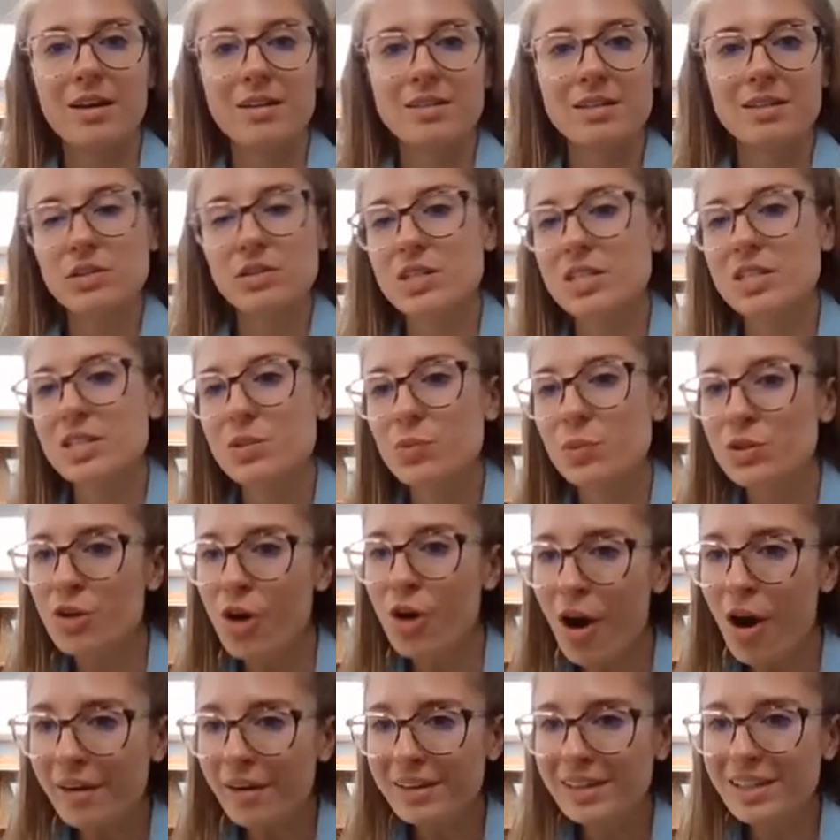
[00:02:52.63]
Now, since we're
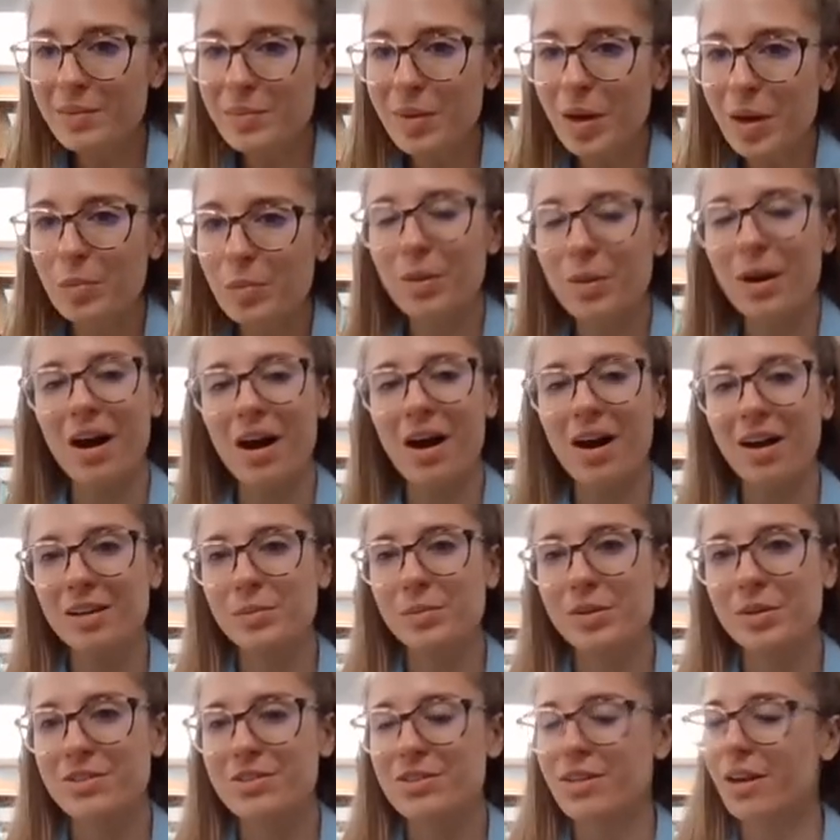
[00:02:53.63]
talking about
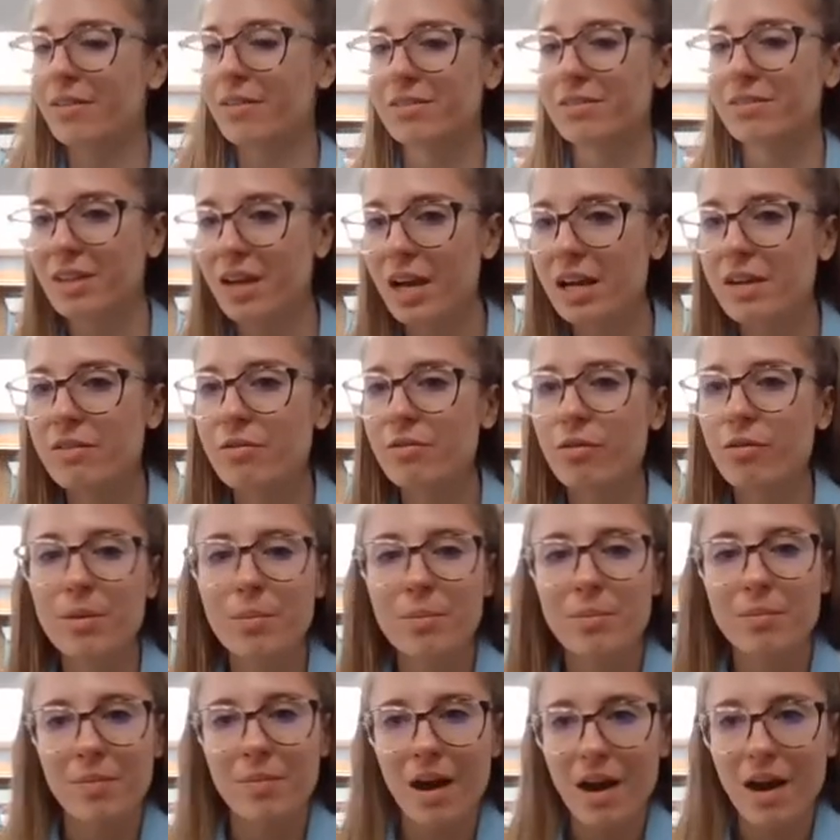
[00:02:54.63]
polymers of life, we
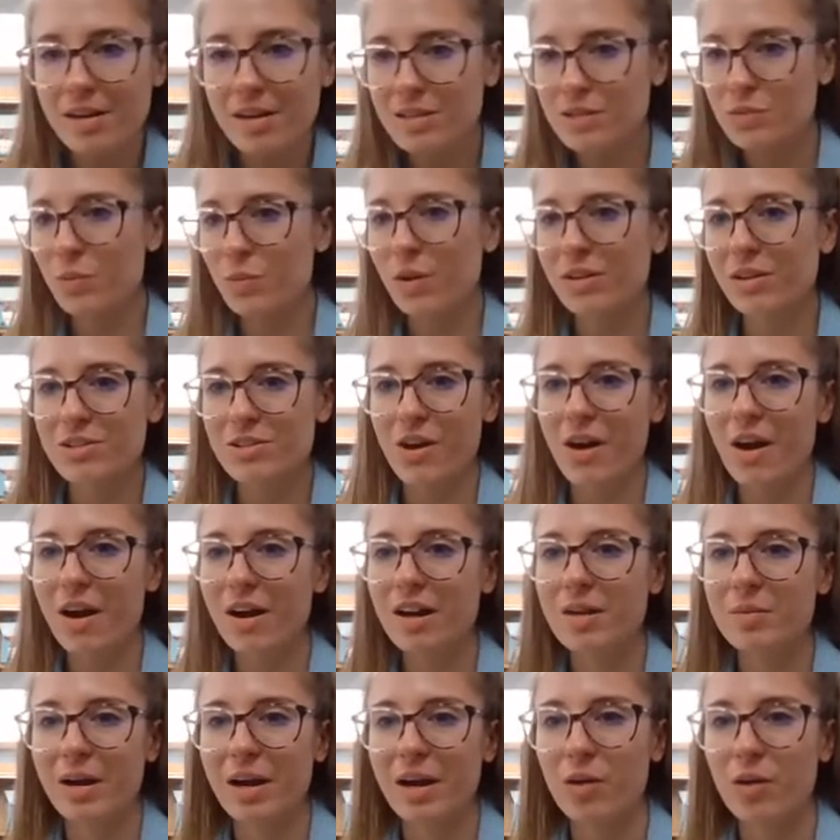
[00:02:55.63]
might as well talk
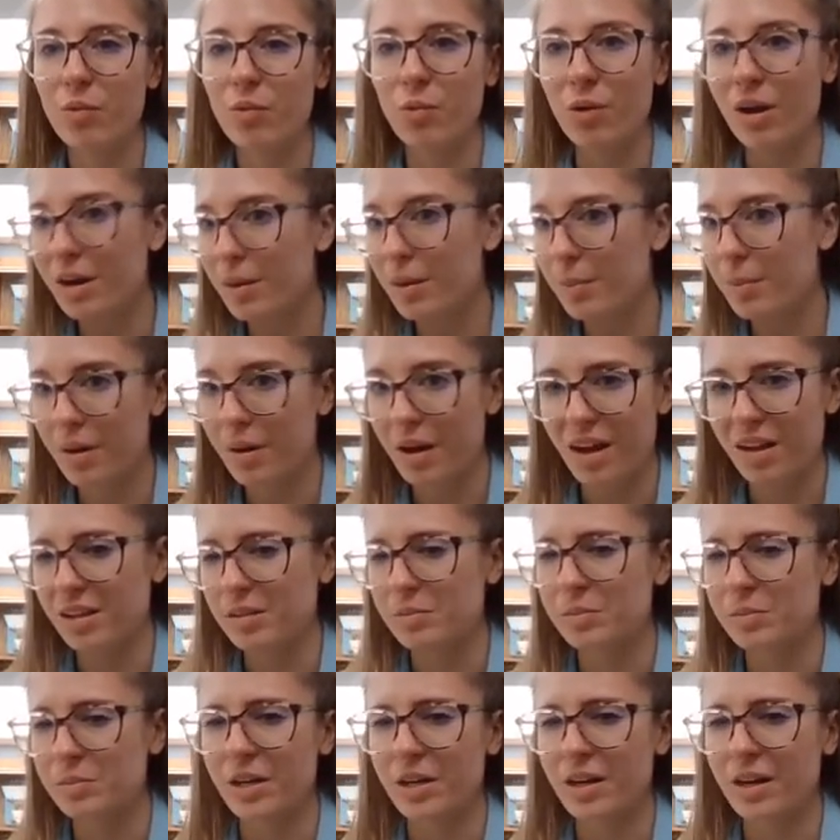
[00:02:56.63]
about what a
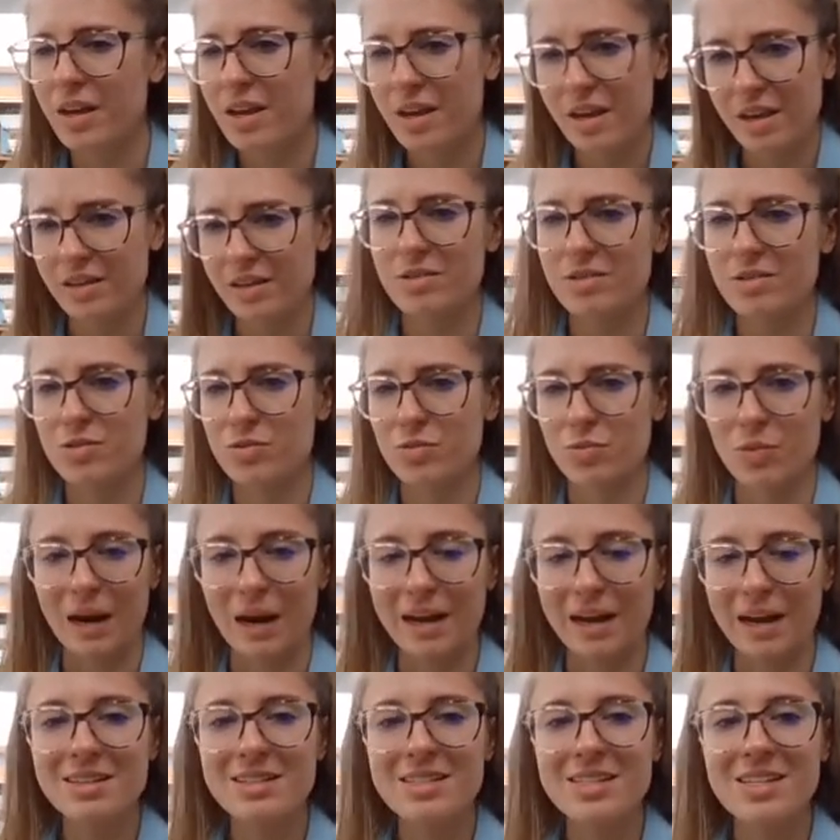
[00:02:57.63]
polymer is,
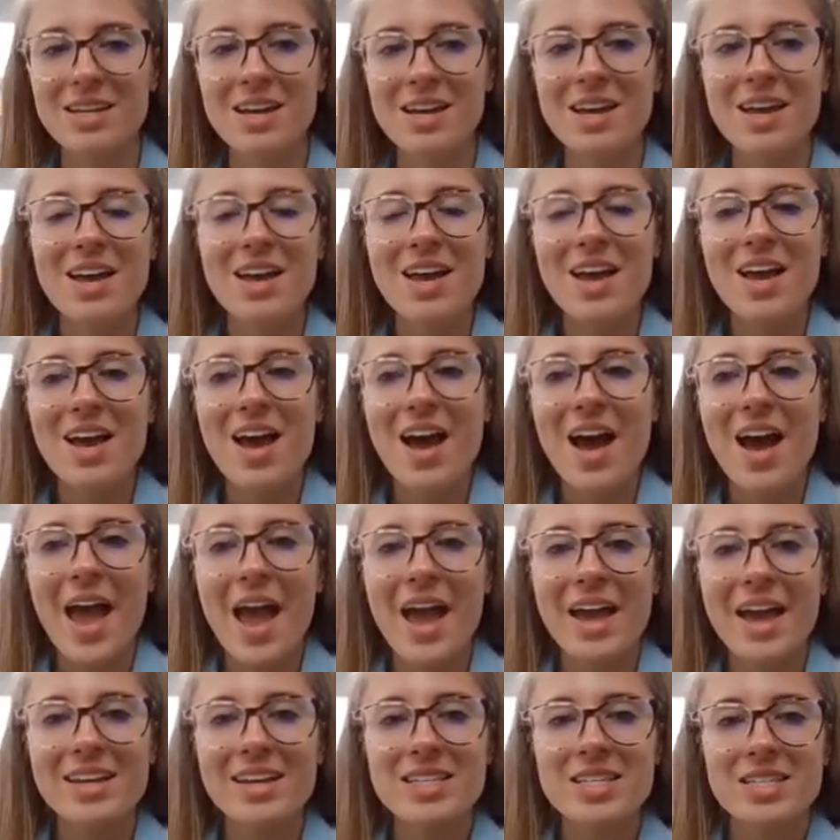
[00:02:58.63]
right?
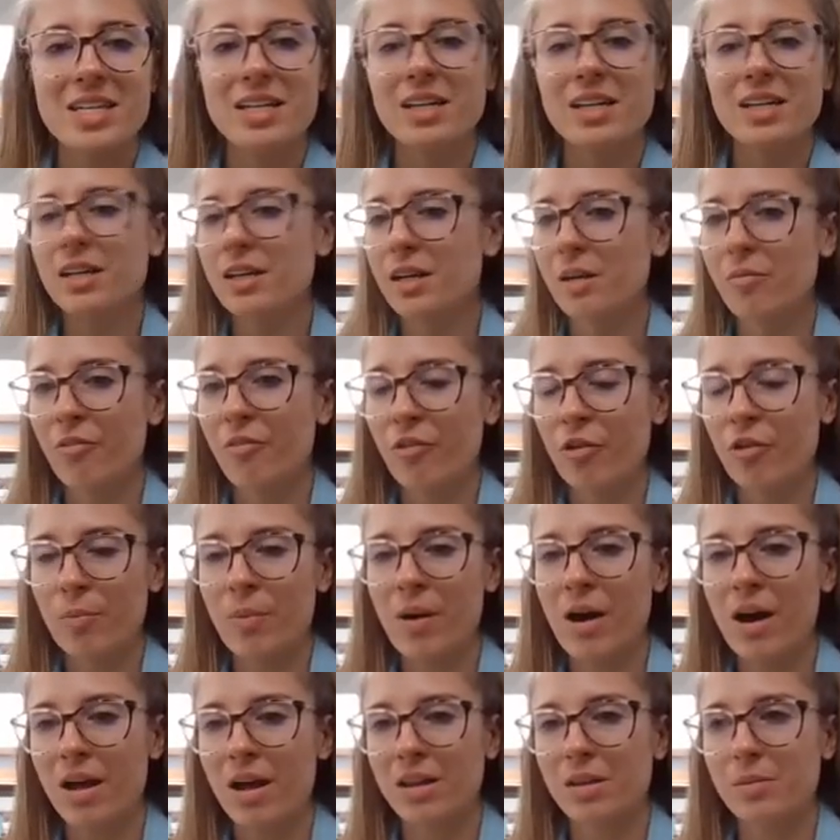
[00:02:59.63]
A synonym for
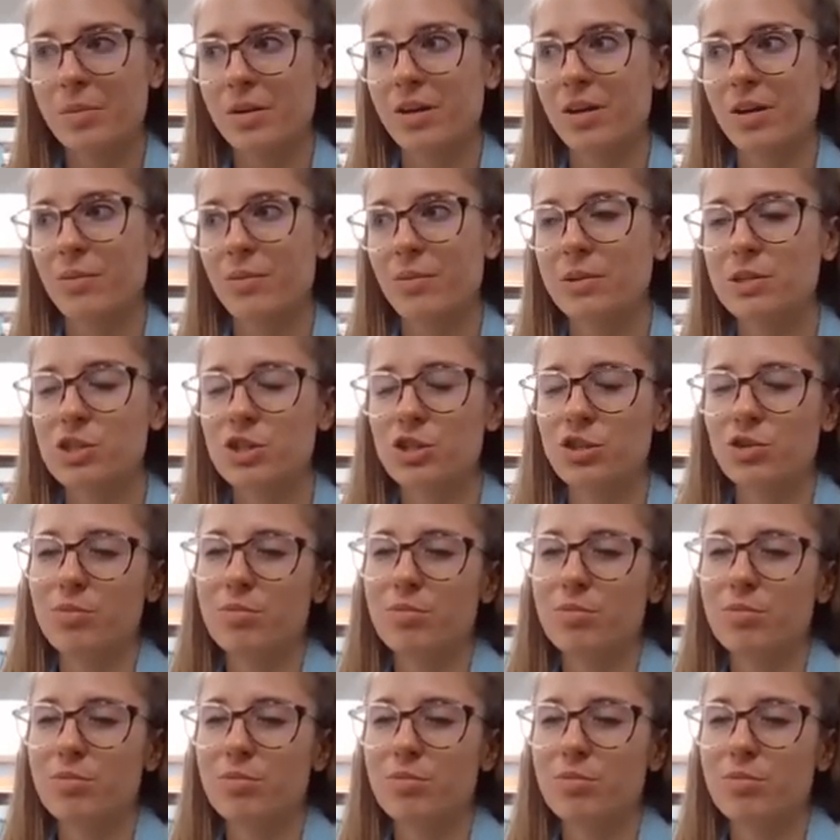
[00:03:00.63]
polymer, which you